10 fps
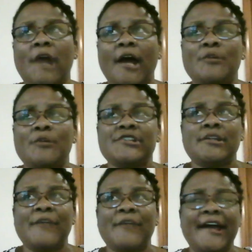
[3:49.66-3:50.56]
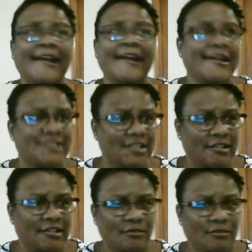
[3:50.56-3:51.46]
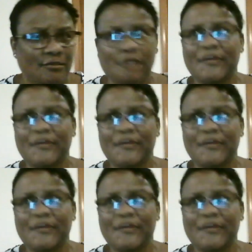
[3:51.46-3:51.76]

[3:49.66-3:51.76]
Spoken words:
was in a bad accident. Well,